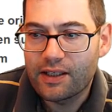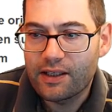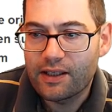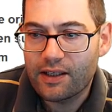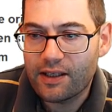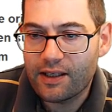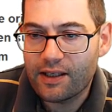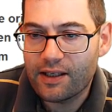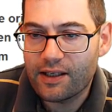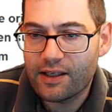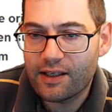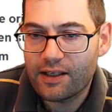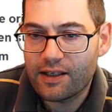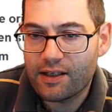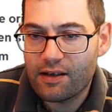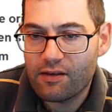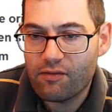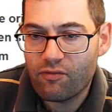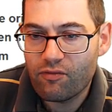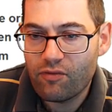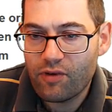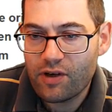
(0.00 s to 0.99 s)

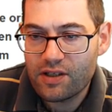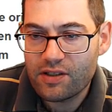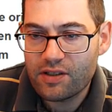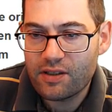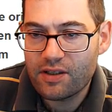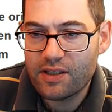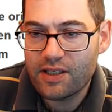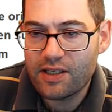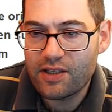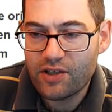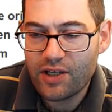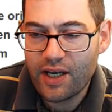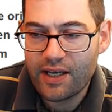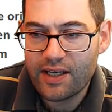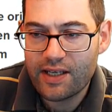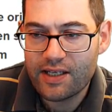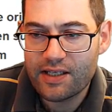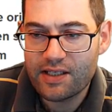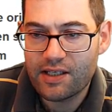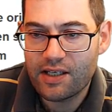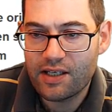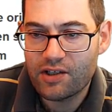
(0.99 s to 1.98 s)
Russell and
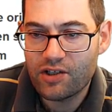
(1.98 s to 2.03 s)
Jeanette,